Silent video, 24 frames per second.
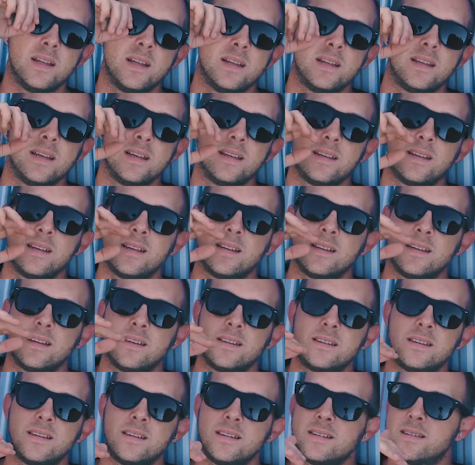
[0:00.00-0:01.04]

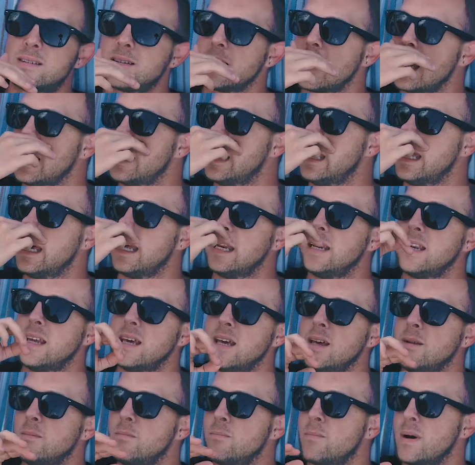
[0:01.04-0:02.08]
This is,
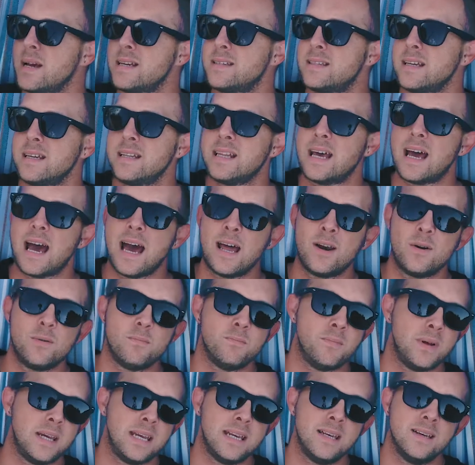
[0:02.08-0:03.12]
and by saying that, I
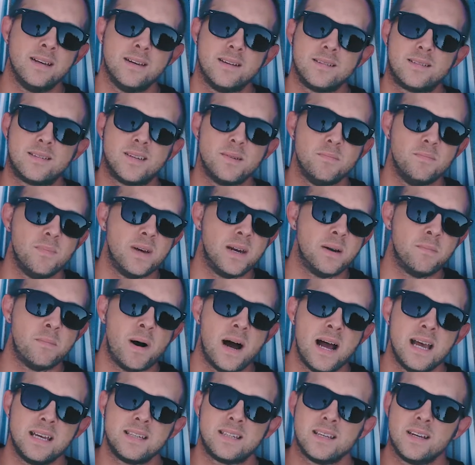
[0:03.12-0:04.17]
don't mean to
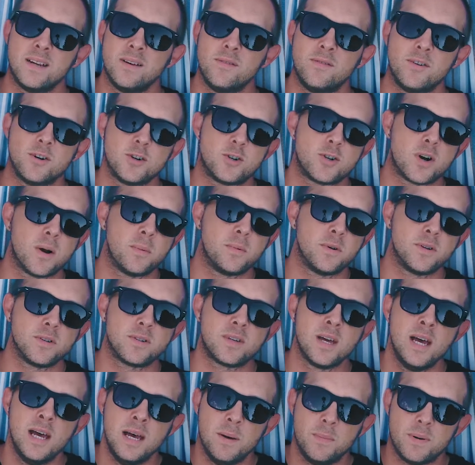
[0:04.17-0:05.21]
minimize any of your troubles,
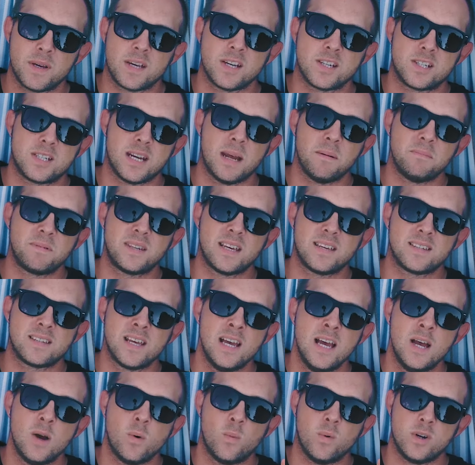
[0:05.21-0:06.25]
because James says
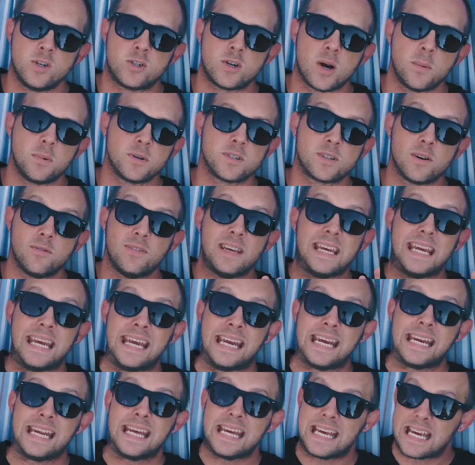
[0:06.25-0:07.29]
when troubles of
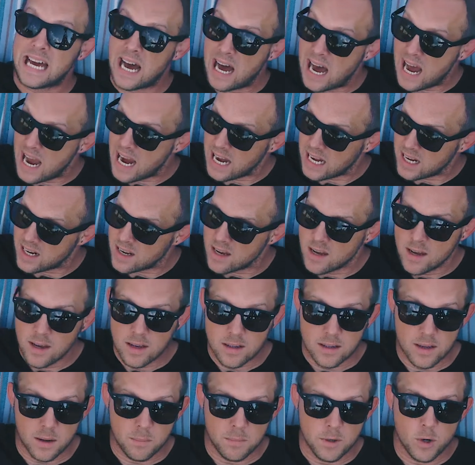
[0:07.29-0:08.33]
any kind
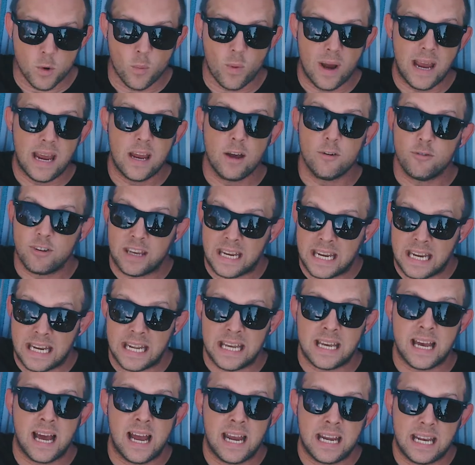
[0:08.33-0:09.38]
come your way, of any
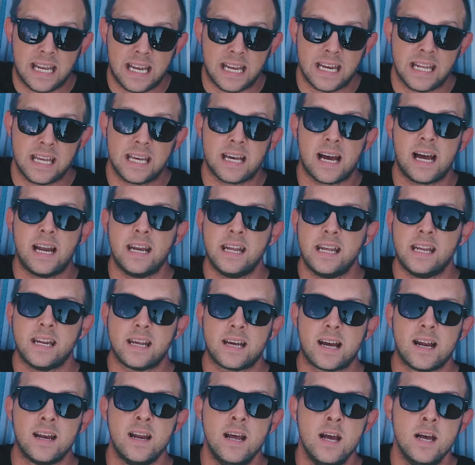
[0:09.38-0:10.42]
kind.
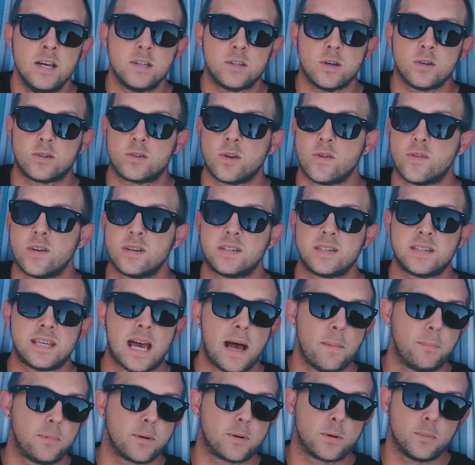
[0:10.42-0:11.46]
So this is
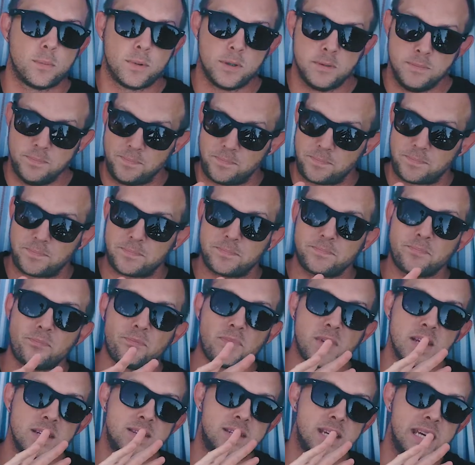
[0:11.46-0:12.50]
applicable
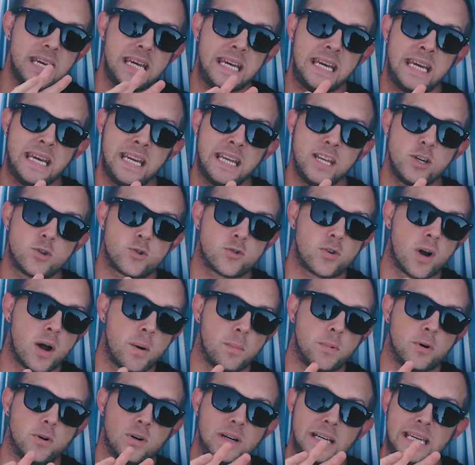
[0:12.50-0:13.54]
to any
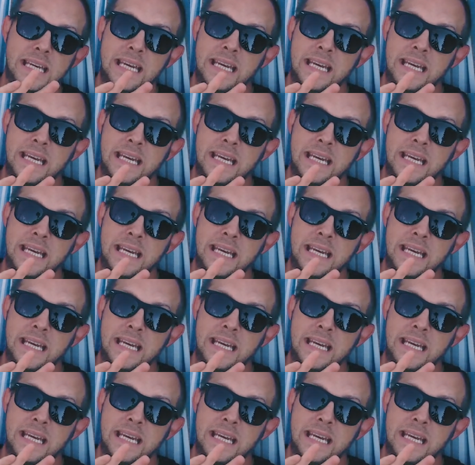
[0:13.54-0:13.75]
trouble